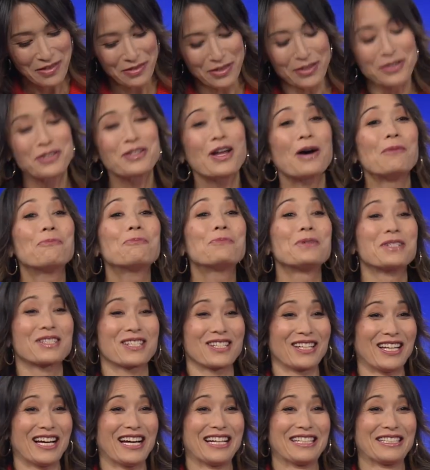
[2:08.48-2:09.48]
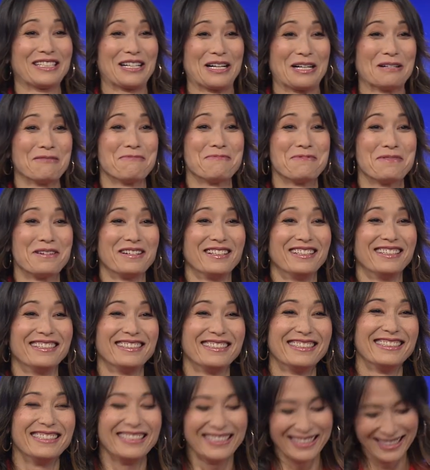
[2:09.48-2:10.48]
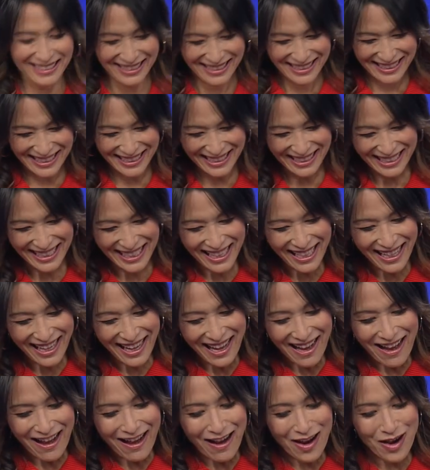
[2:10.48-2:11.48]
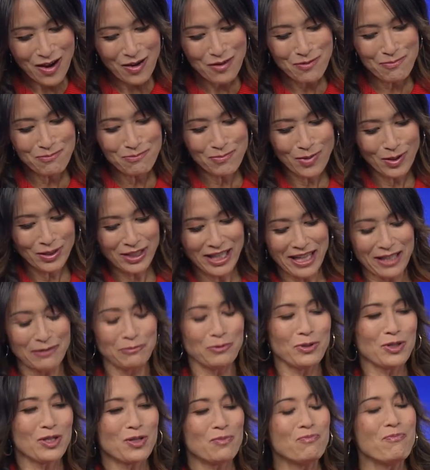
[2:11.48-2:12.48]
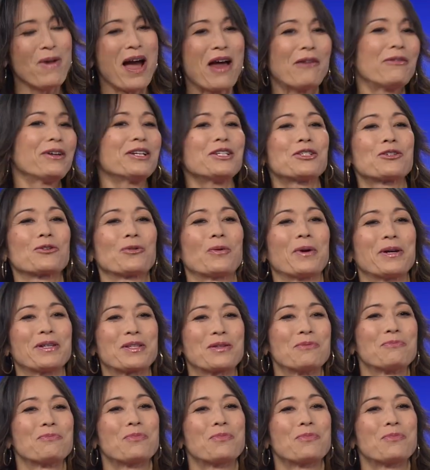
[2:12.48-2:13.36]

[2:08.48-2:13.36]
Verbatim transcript: The numbers lined up. uh, Monette, was marriage always